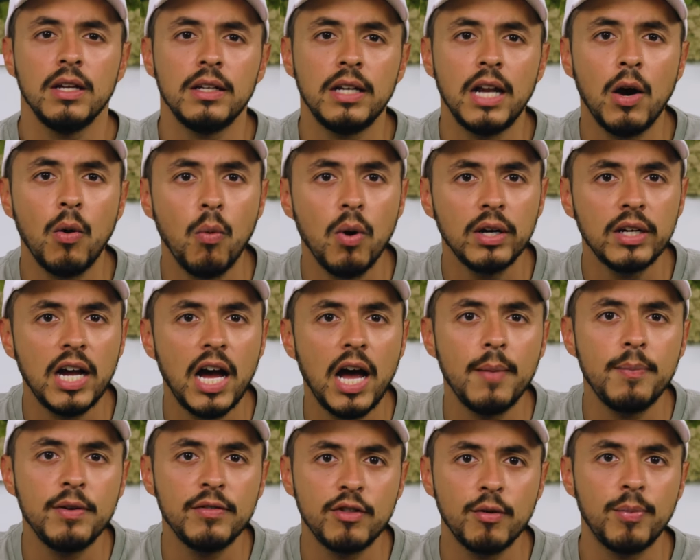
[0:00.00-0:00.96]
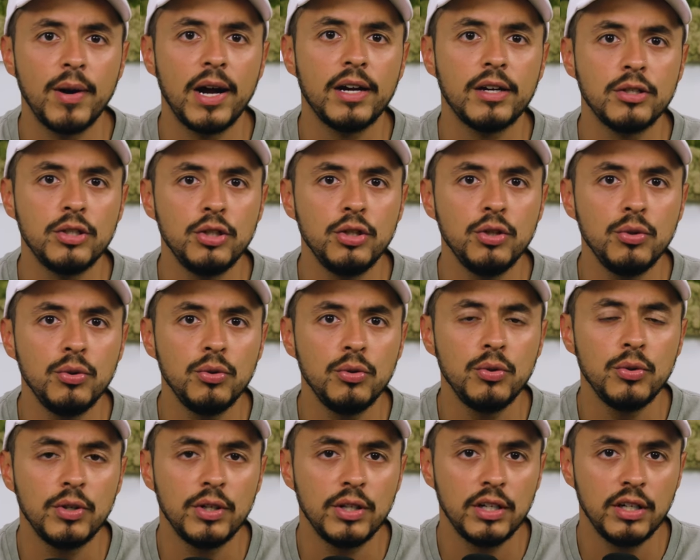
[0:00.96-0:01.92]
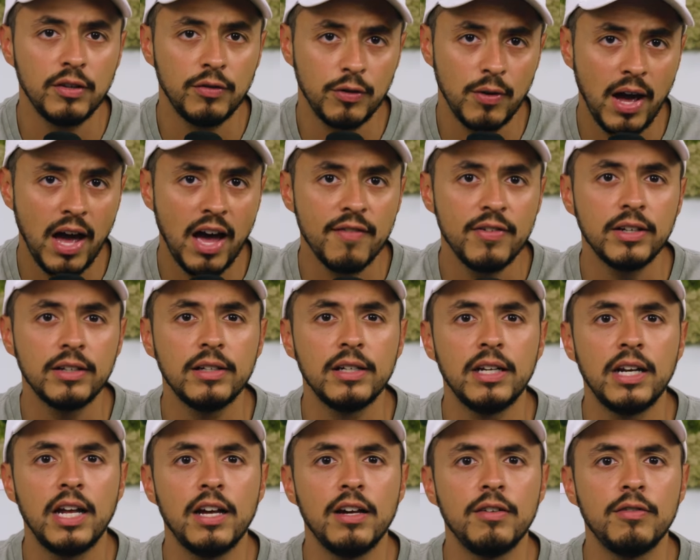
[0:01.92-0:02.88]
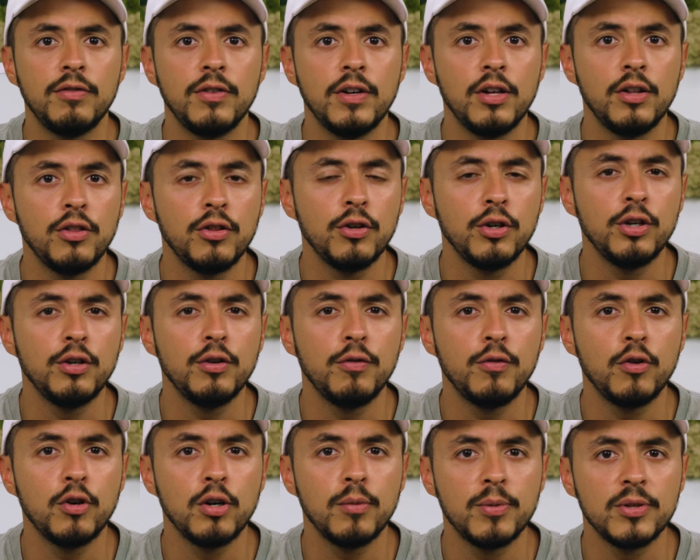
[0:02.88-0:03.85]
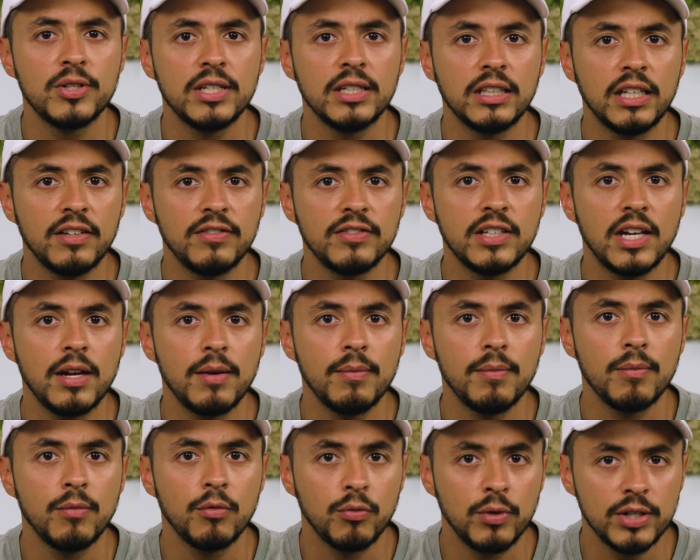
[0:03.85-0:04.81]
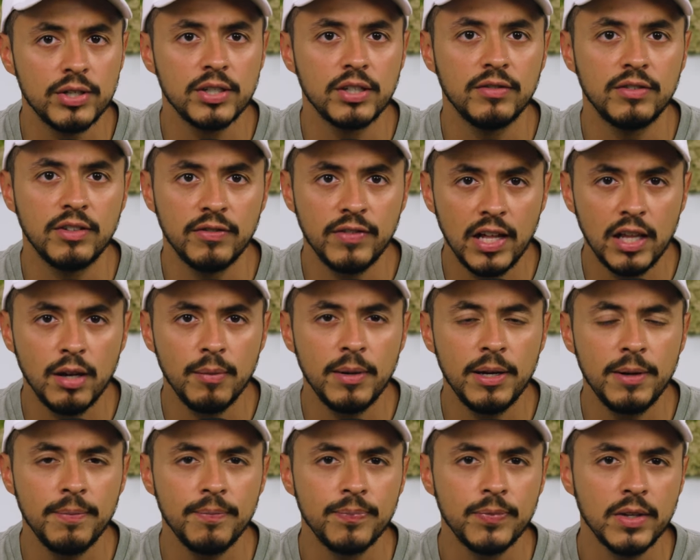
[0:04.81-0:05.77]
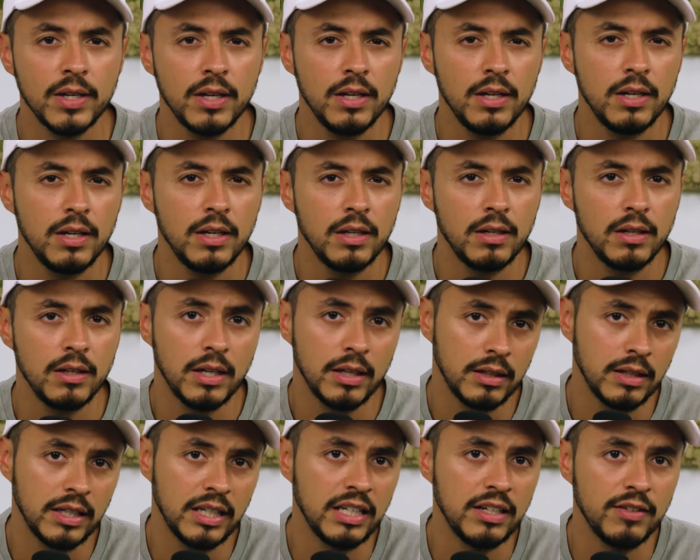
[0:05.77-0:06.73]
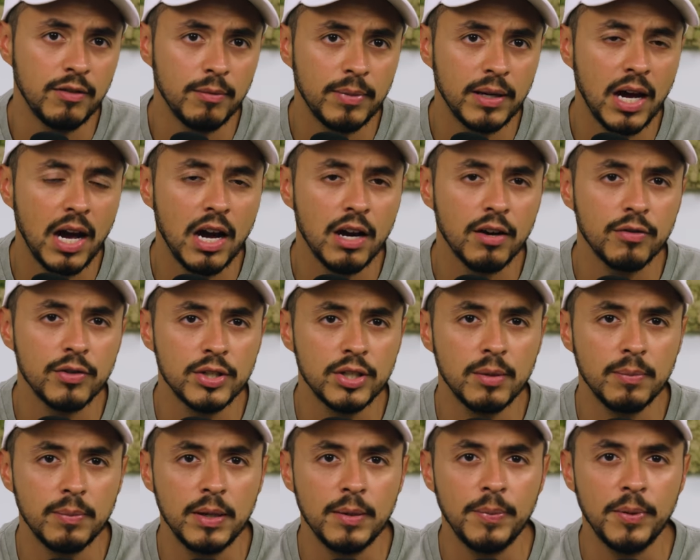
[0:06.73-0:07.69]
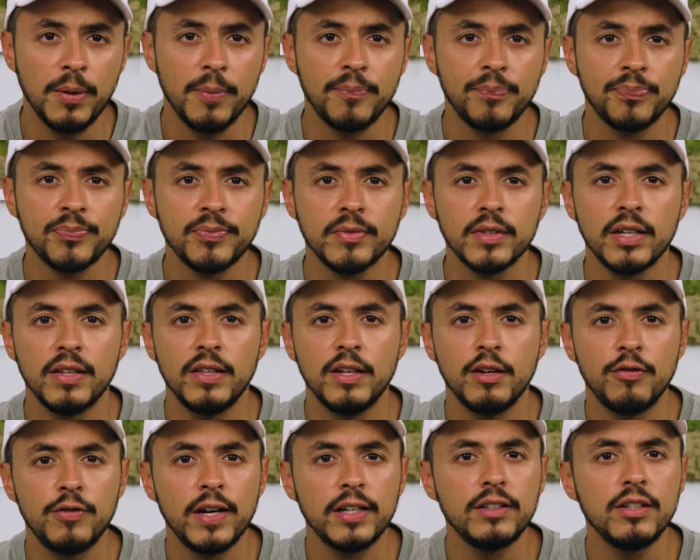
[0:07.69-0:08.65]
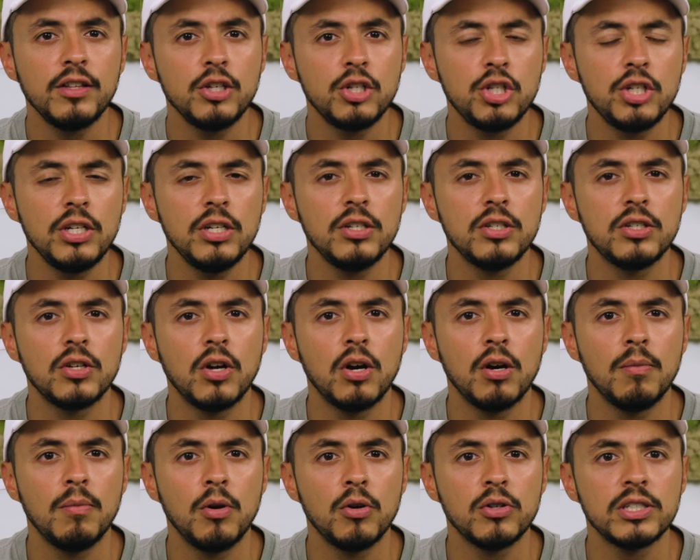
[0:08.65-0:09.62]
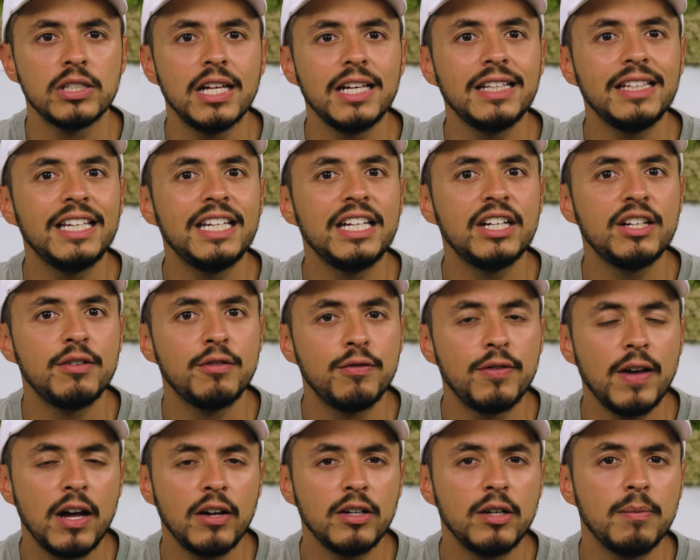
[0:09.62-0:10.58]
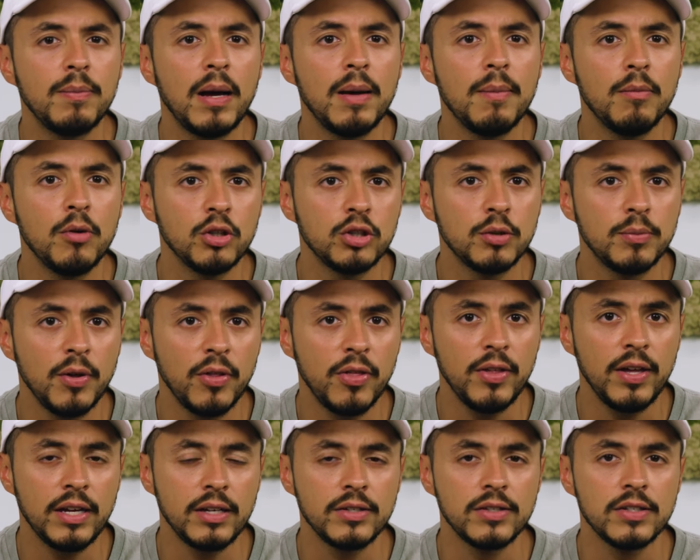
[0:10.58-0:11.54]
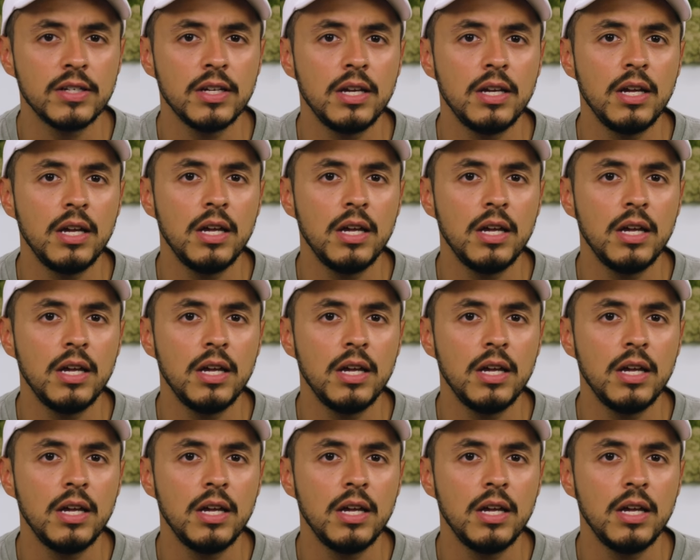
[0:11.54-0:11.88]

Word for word: Now, one copy of the BRCA2, if you have it, can have a 30 to 40% lifetime risk of development. And it can even be higher for some people. The effect of the genes are most likely confounded by multiple things.